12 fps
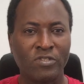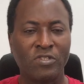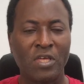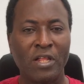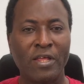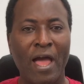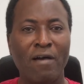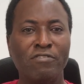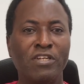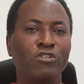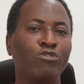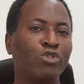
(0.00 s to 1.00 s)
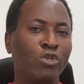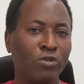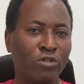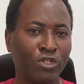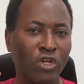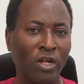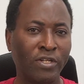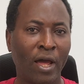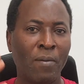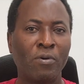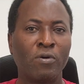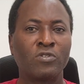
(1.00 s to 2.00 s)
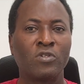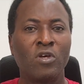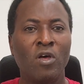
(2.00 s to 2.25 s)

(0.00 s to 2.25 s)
still having 2 Thunderbolt